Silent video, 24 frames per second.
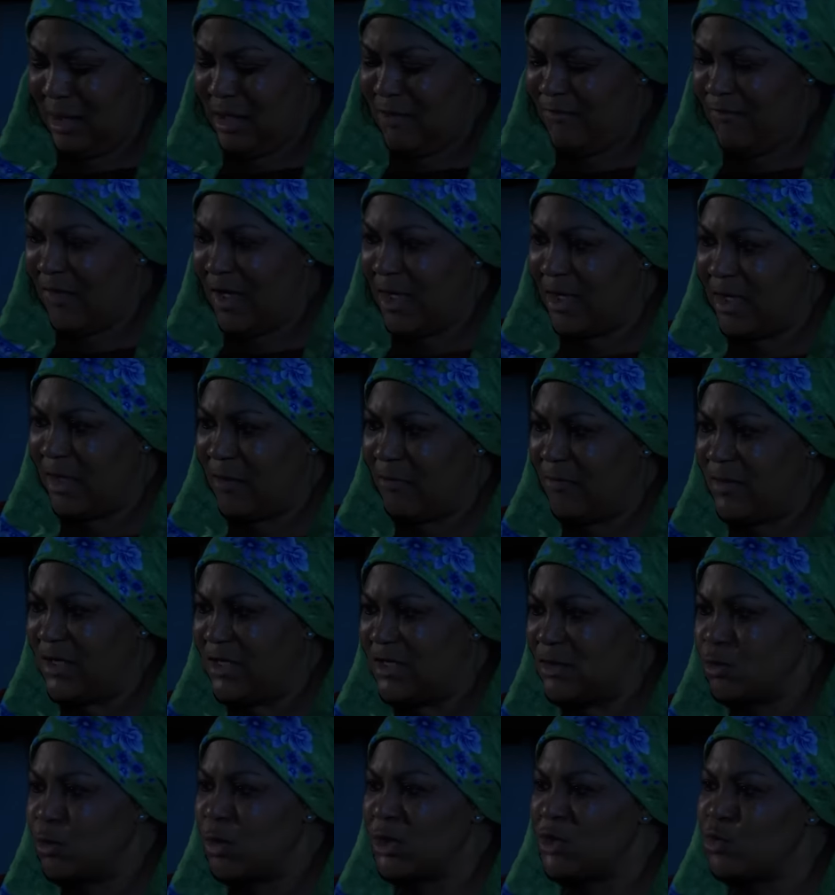If I keep
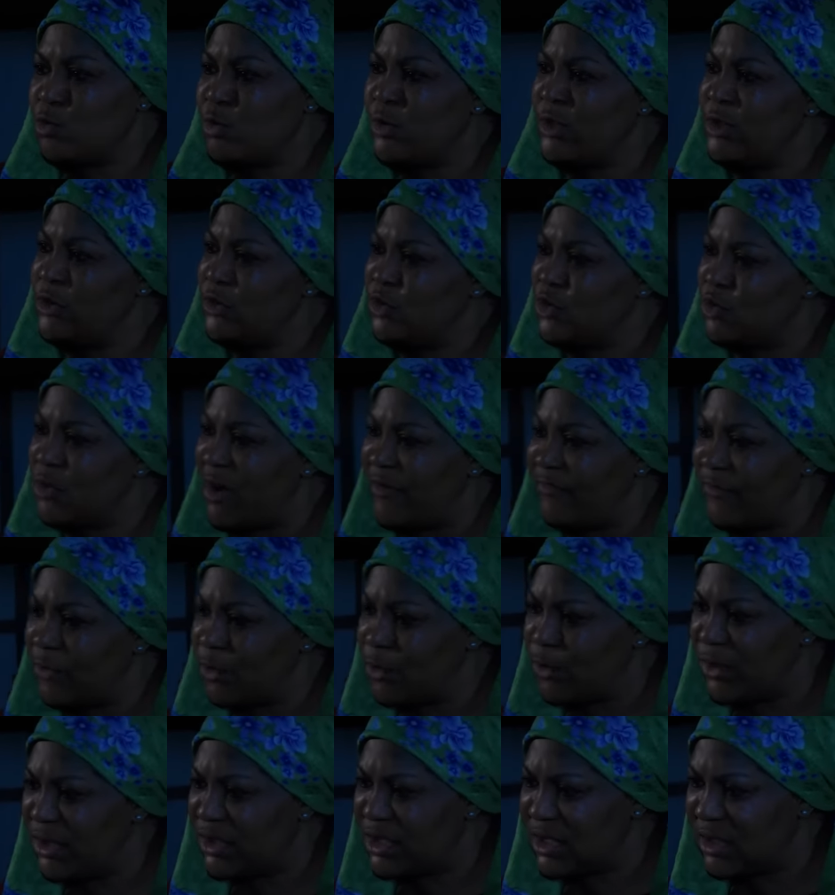this, what will you
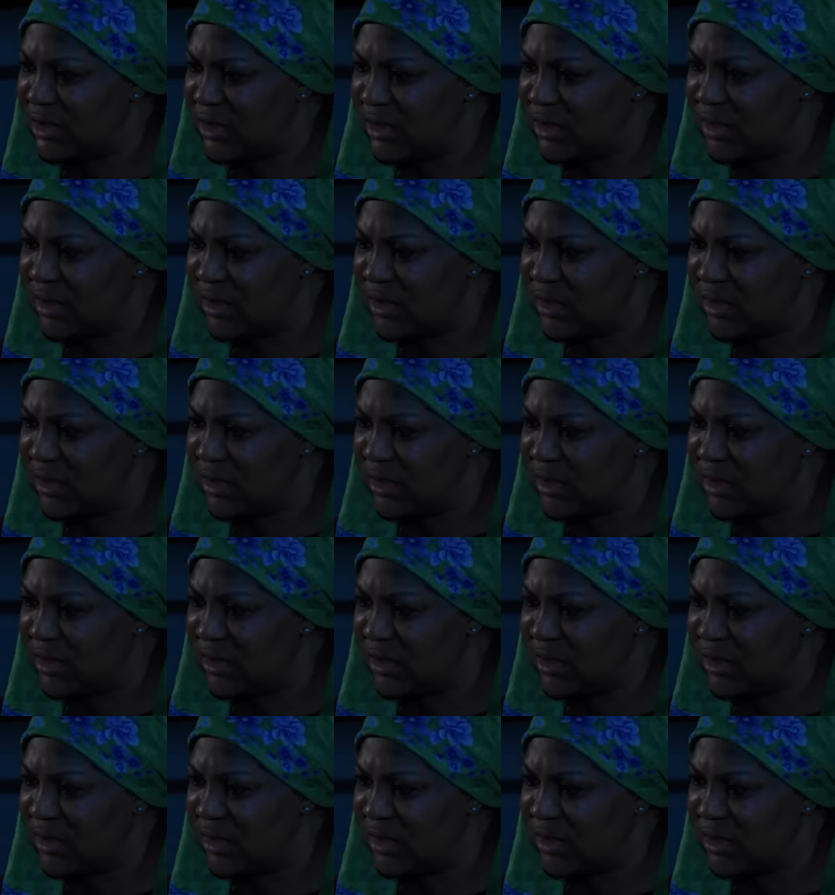travel with?